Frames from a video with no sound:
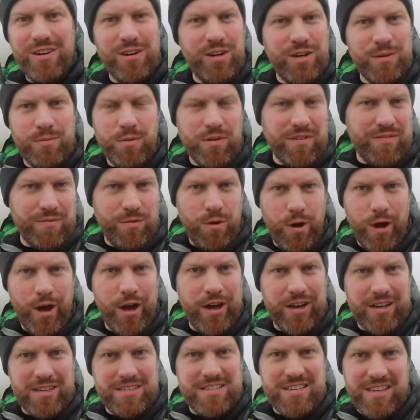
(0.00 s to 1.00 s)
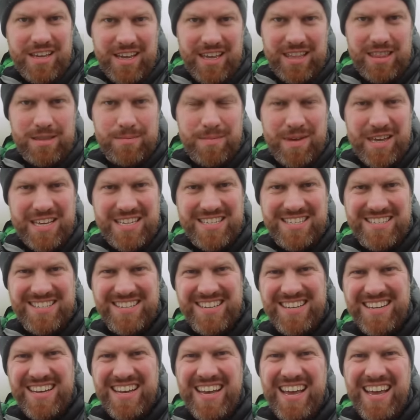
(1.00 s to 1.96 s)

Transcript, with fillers: only would have worked in the mist.